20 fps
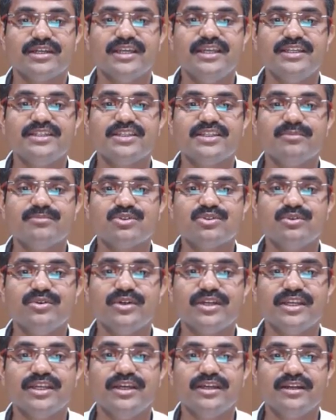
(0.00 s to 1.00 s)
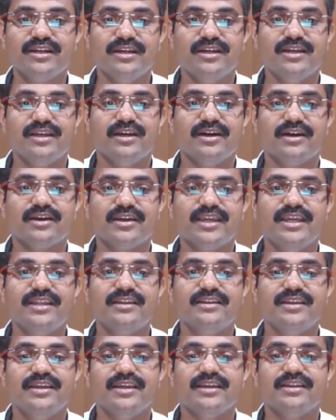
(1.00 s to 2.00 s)
So it again jumps over here.
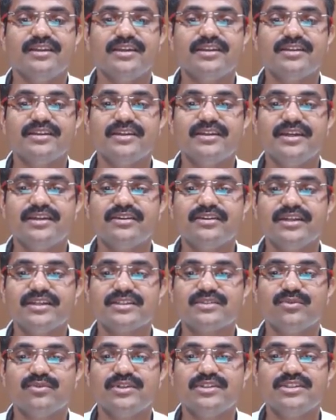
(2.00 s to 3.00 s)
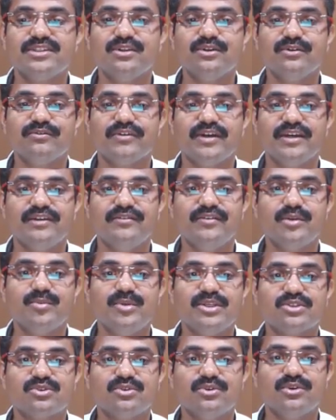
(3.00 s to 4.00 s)
Again, return address
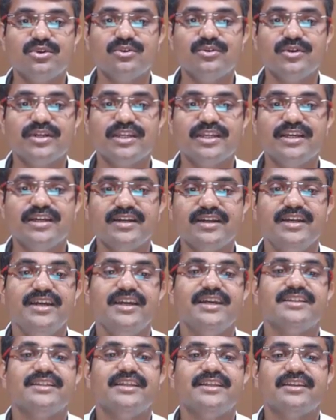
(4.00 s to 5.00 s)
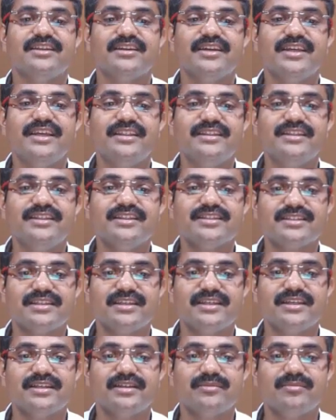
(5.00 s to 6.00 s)
105 will be stored over here. Then again,
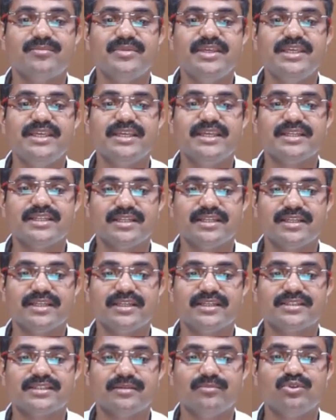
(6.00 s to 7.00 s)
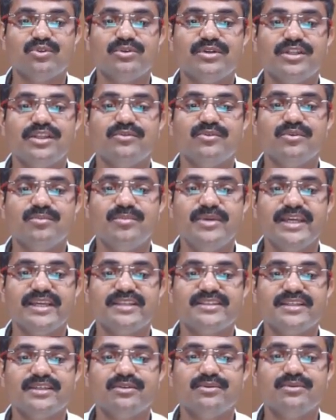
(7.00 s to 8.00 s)
this subroutine
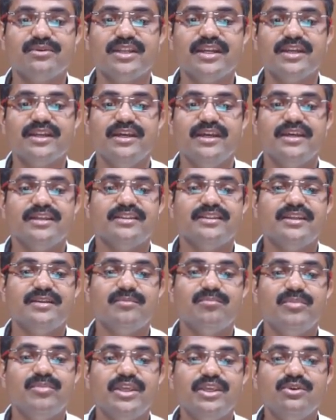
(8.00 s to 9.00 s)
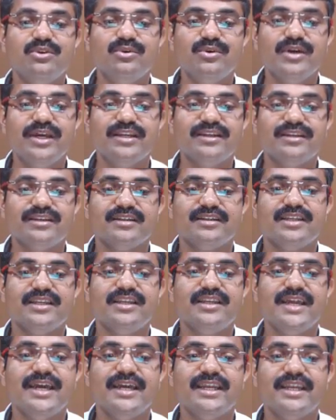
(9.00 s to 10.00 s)
would be executed. Then BUN
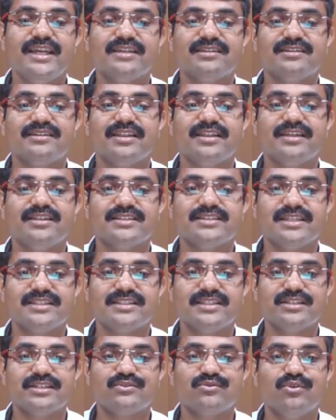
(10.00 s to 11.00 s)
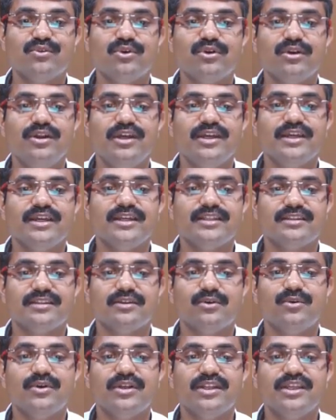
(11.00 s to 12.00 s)
indirect, that is SH4.
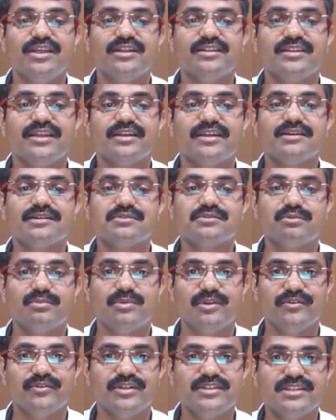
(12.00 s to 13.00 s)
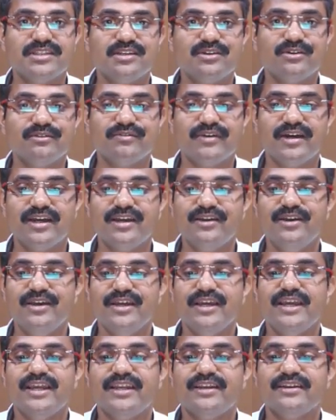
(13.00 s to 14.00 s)
Over here, the address would be
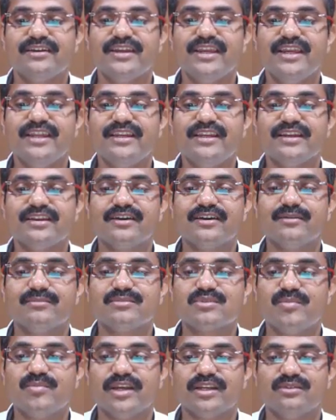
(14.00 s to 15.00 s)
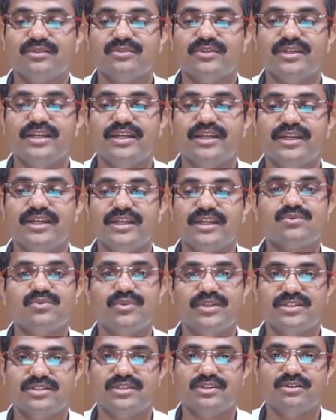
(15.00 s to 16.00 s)
105. And again, it comes back to the
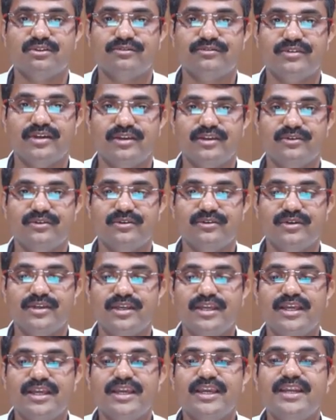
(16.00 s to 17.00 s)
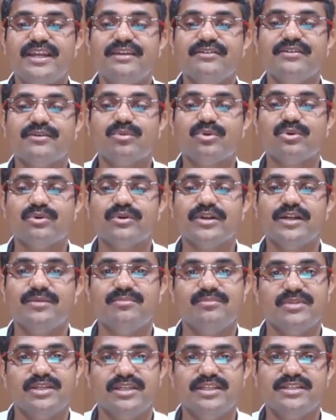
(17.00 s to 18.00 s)
address 105. And our
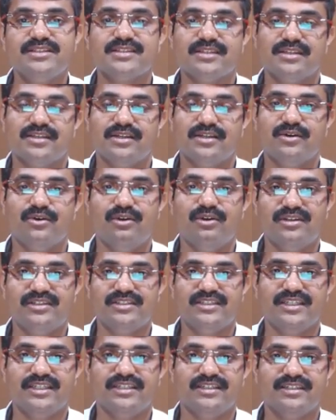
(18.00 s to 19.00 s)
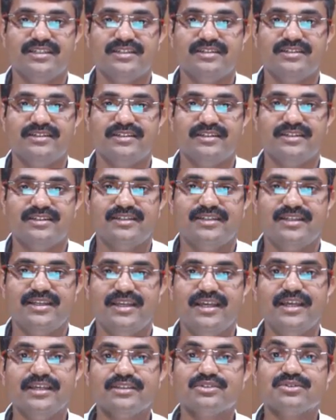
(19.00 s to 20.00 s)
program is halting.
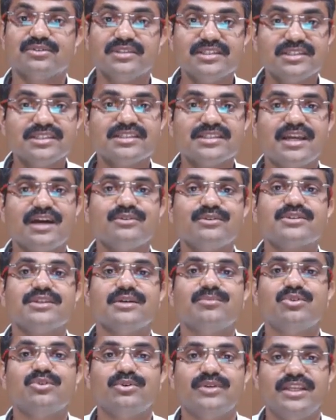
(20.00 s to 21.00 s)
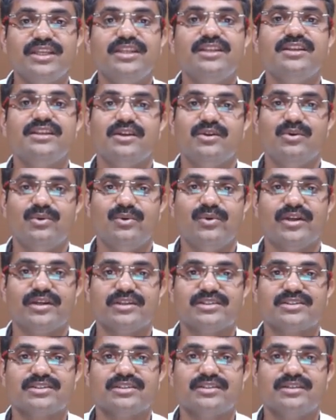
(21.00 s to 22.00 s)
So this is how subroutine
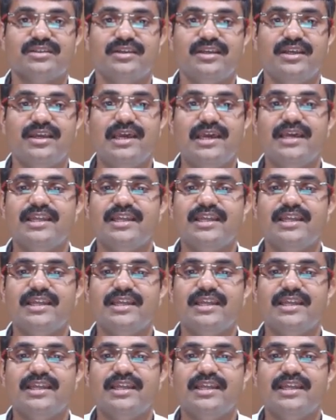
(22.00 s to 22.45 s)
works.